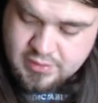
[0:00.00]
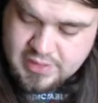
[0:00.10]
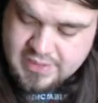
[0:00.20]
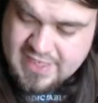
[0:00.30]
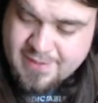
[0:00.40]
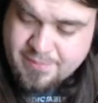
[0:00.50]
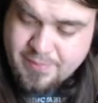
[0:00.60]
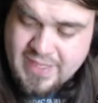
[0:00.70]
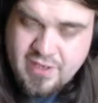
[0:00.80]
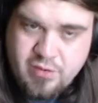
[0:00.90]
I think I
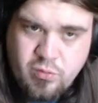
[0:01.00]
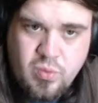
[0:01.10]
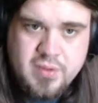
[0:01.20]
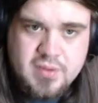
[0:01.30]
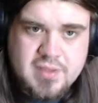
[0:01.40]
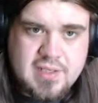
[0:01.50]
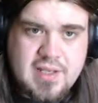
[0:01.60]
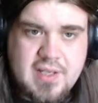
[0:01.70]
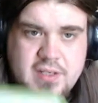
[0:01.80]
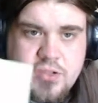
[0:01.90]
played it once. I
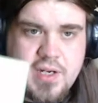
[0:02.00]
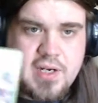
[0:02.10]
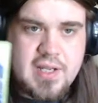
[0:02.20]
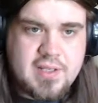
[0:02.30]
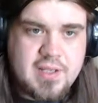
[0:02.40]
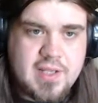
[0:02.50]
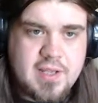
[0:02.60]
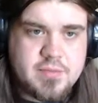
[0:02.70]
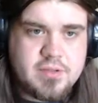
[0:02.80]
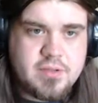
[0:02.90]
think I tried it at the
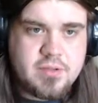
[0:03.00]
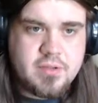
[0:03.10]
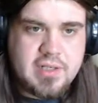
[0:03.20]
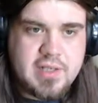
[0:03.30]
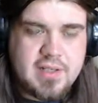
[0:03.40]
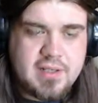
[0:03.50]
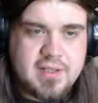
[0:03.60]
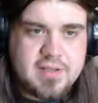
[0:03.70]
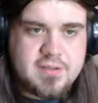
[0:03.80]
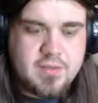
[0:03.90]
game store, and I think
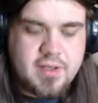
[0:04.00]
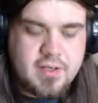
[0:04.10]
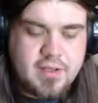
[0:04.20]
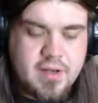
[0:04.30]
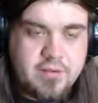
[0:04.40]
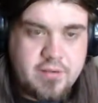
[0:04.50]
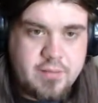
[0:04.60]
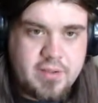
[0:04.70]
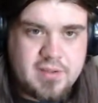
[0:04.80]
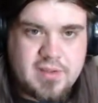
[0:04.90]
that's what I got from
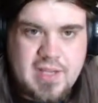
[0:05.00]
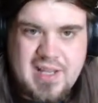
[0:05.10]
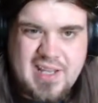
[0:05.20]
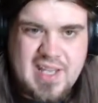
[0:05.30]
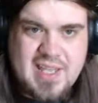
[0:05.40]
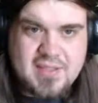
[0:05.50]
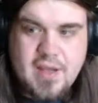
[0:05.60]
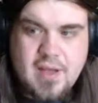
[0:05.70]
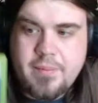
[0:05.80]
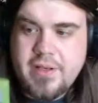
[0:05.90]
it. It's kind of like an Ace
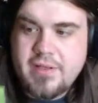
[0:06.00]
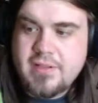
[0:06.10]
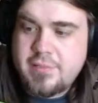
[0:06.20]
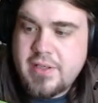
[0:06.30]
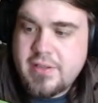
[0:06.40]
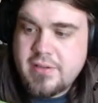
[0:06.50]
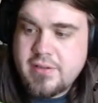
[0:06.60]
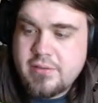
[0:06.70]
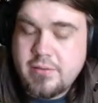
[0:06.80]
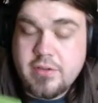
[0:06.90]
Combat in space,
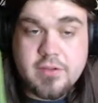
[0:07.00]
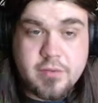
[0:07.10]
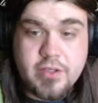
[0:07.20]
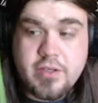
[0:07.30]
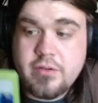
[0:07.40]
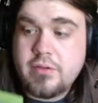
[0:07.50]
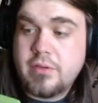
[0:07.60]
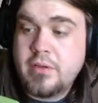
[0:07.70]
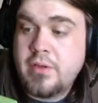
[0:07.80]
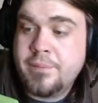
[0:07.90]
which is pretty cool.
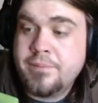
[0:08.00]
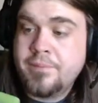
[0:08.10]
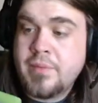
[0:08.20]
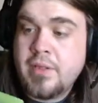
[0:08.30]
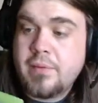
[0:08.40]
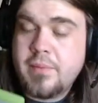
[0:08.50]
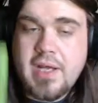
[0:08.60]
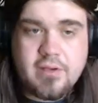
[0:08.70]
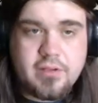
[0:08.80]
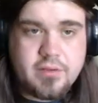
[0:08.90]
But
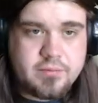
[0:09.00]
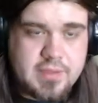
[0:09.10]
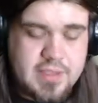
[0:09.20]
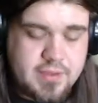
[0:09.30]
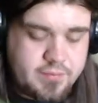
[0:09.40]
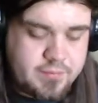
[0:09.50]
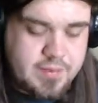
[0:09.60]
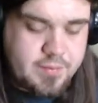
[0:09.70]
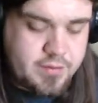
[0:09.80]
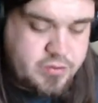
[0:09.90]
I'm
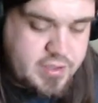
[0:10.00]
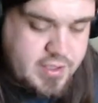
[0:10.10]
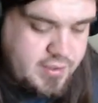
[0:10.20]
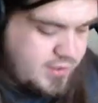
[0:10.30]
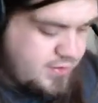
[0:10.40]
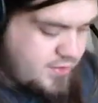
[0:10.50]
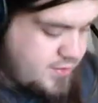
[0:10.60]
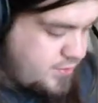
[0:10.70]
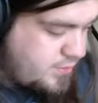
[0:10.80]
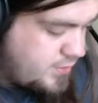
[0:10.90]
gonna try it again
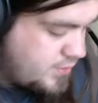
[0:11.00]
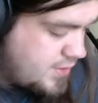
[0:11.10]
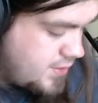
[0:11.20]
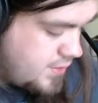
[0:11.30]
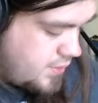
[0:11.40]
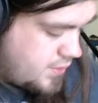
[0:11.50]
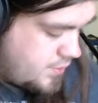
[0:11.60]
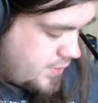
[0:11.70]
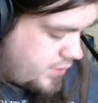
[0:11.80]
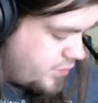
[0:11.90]
soon and see to
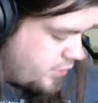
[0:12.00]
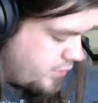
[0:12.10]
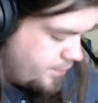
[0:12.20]
make sure.